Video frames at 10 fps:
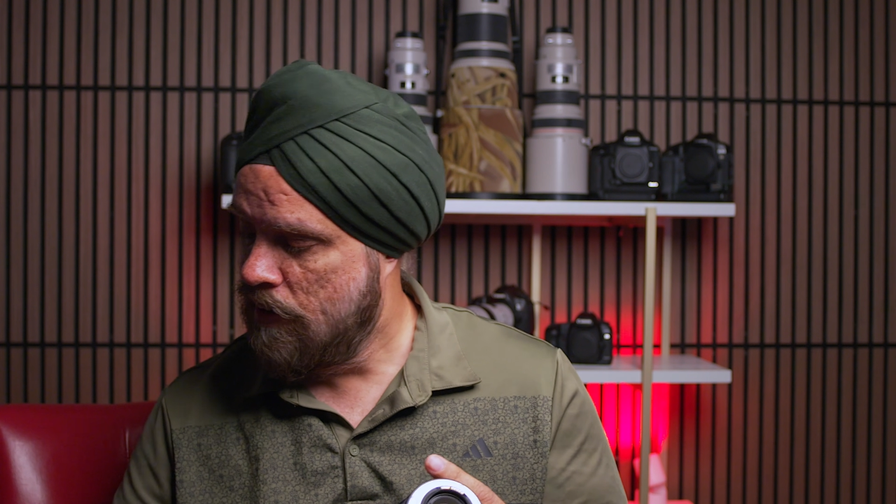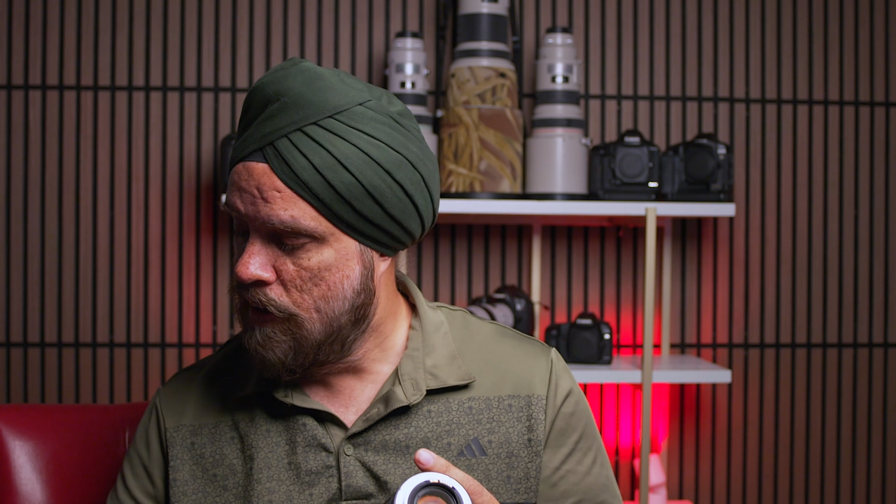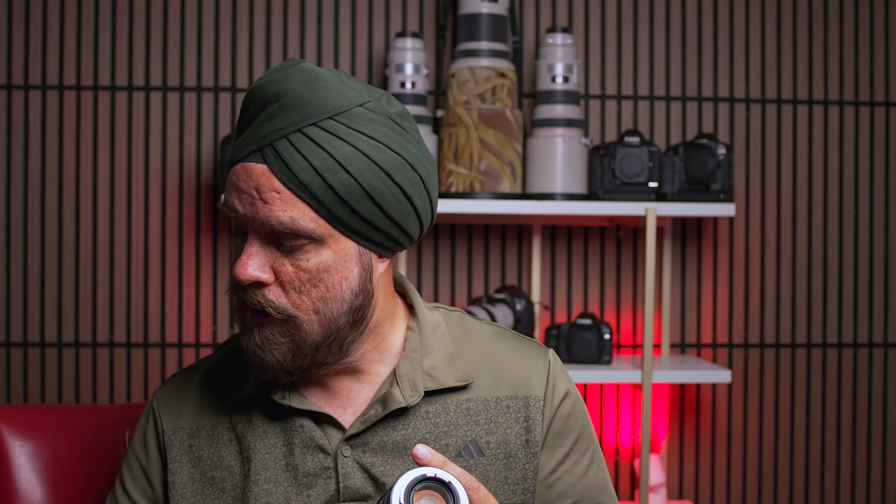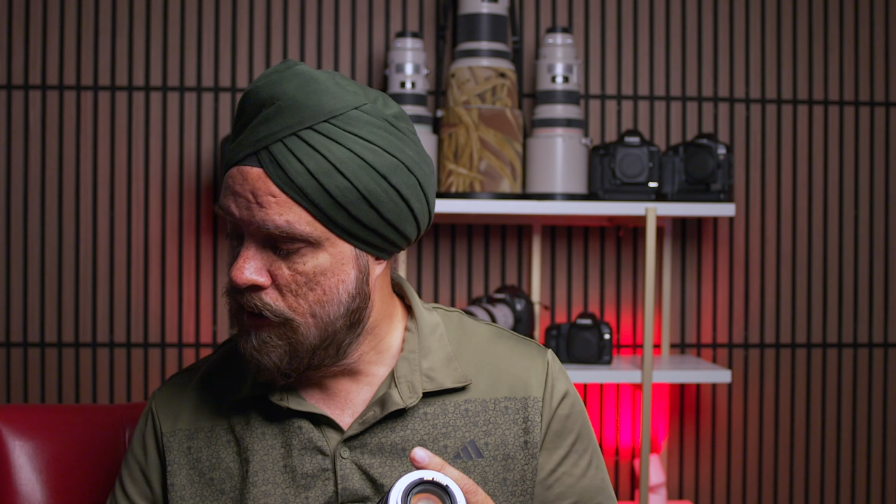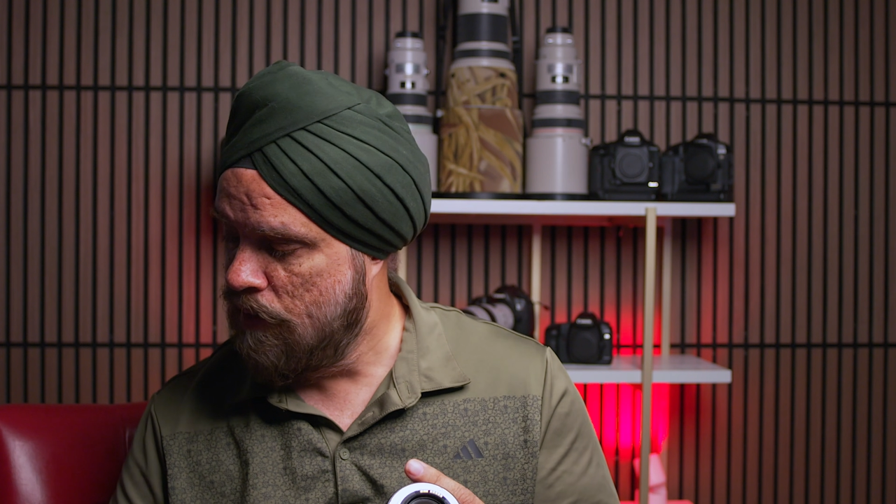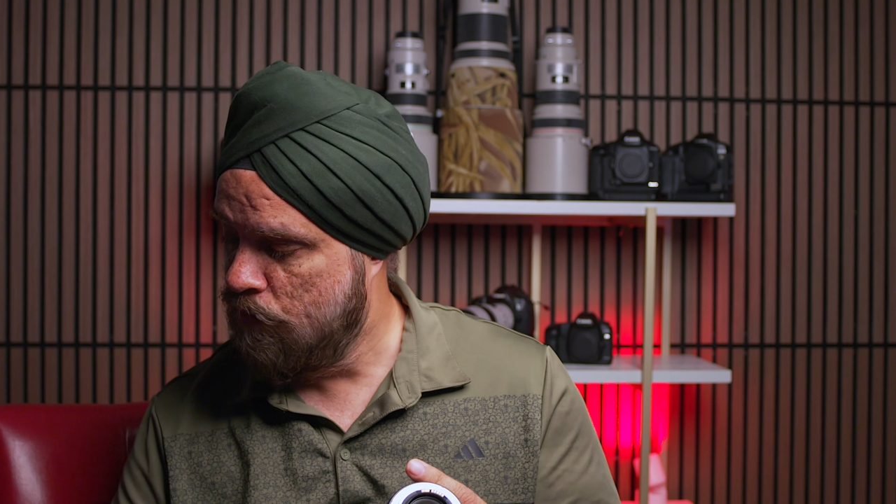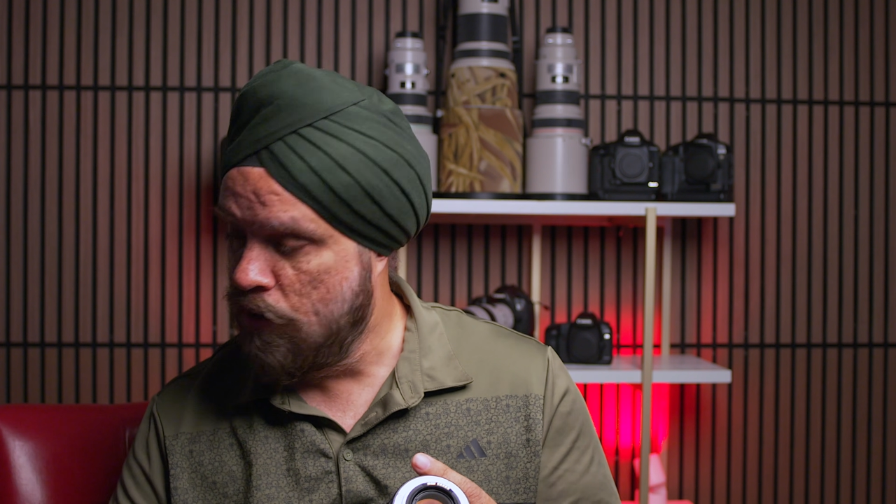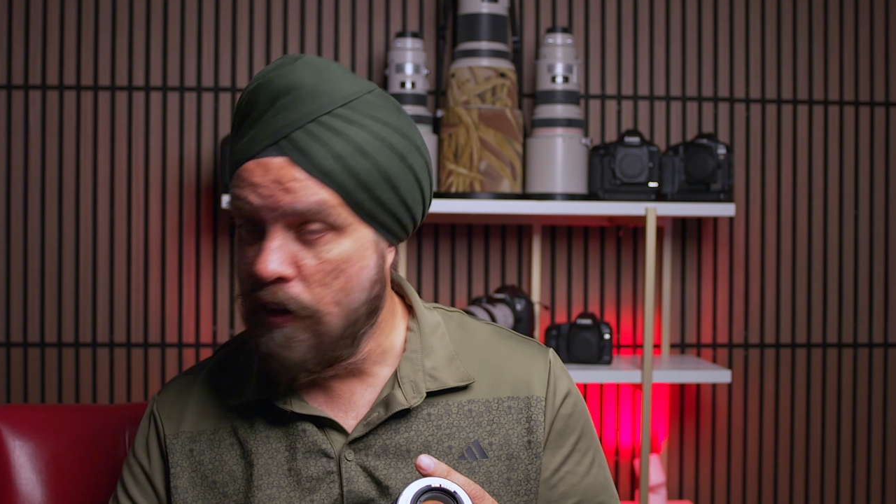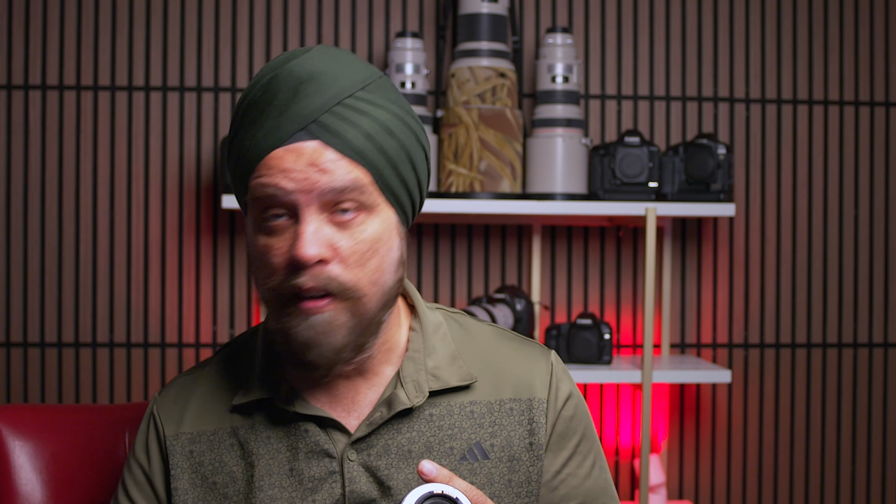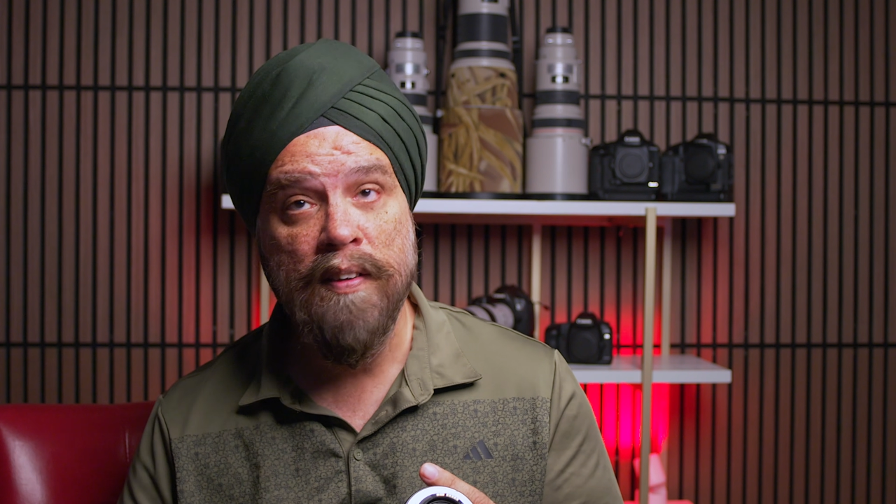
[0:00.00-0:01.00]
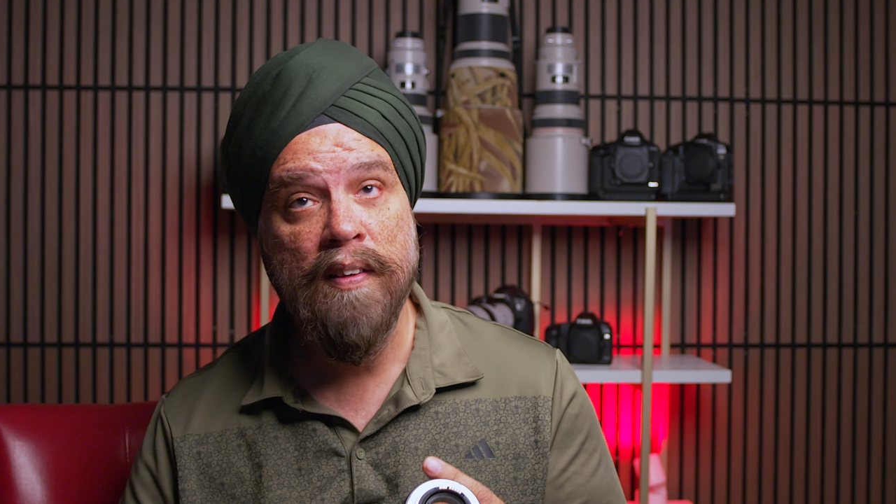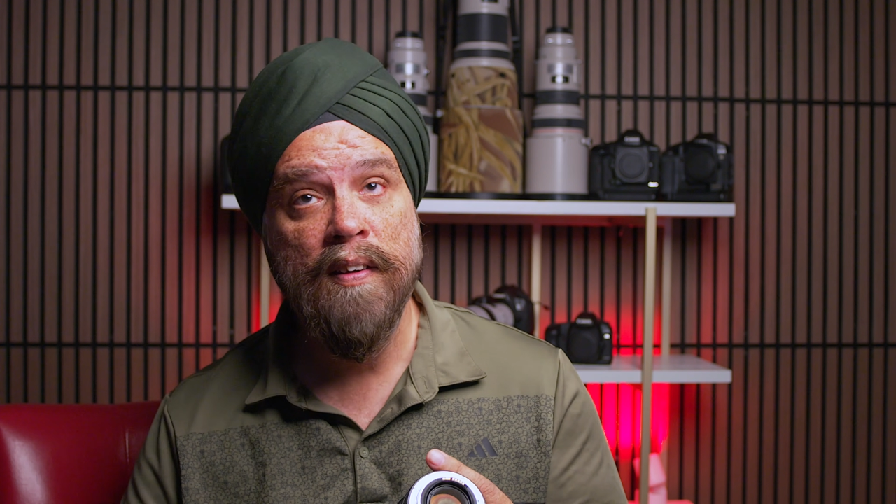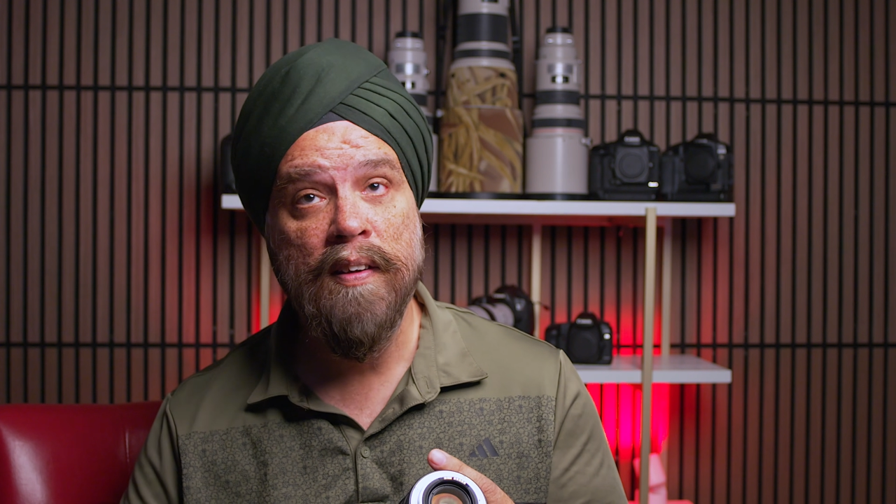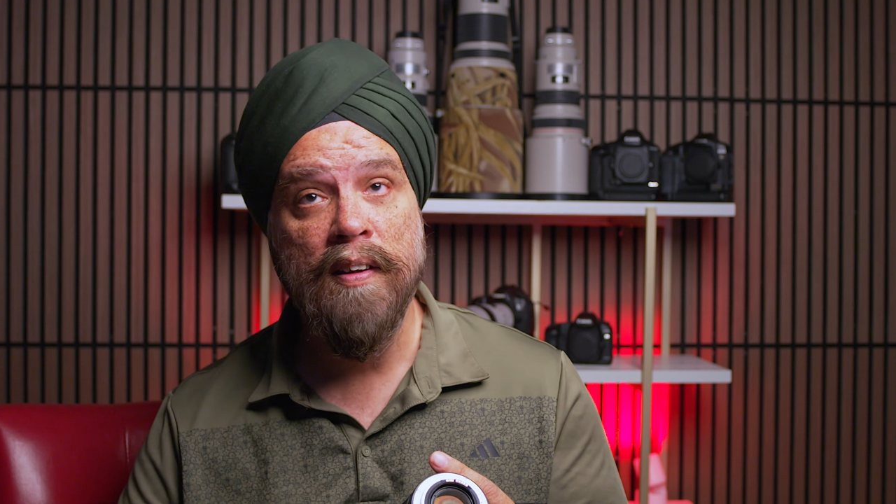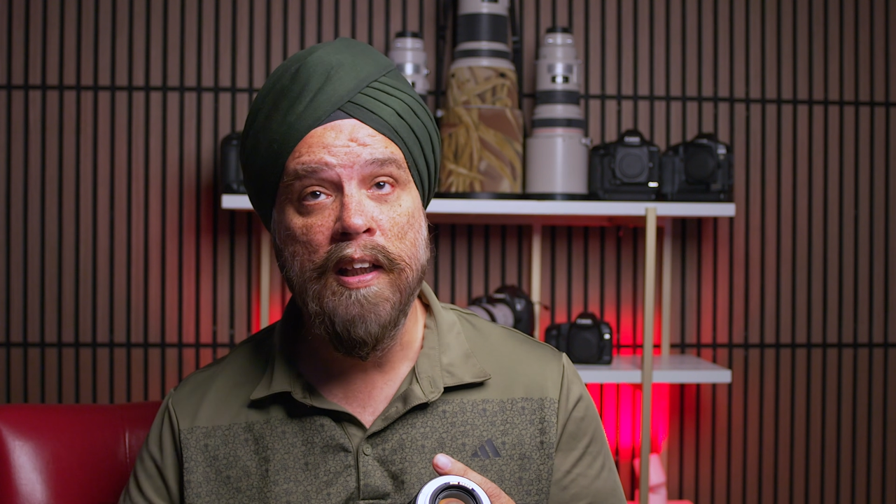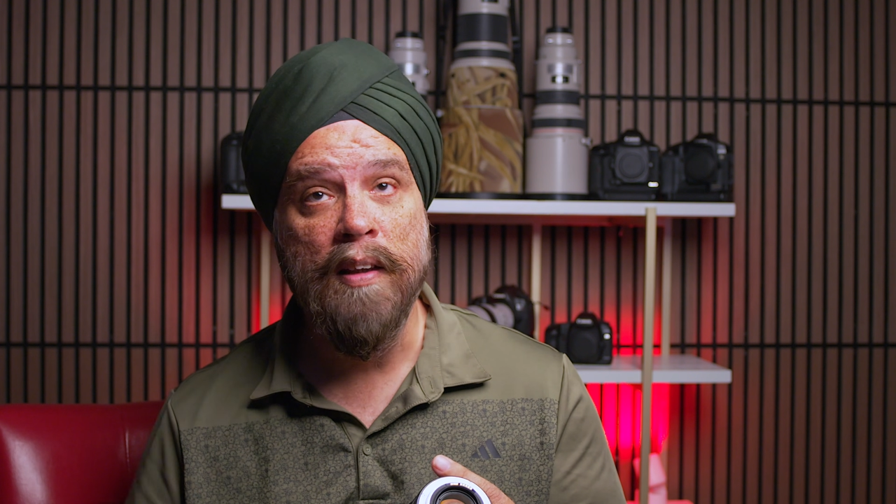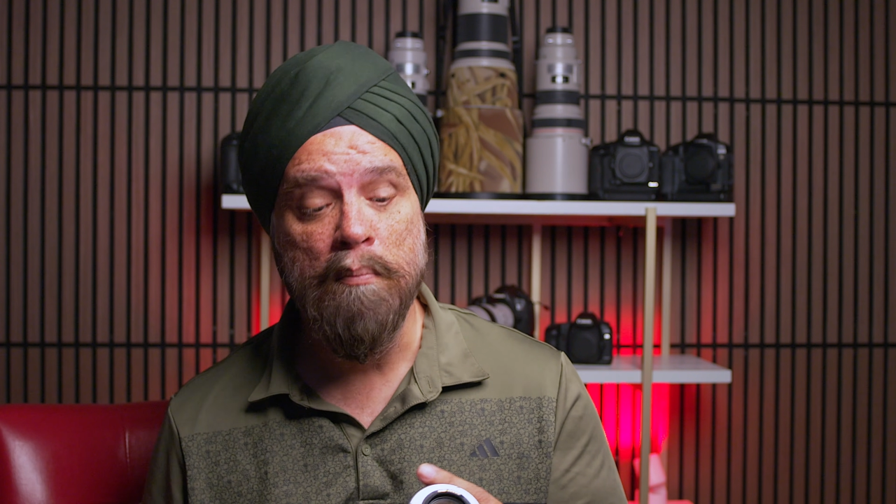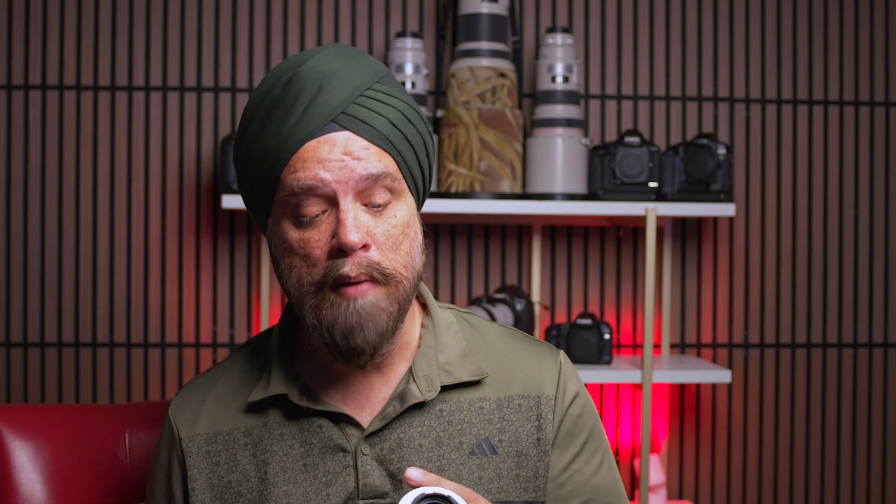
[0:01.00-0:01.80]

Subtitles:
I have shot that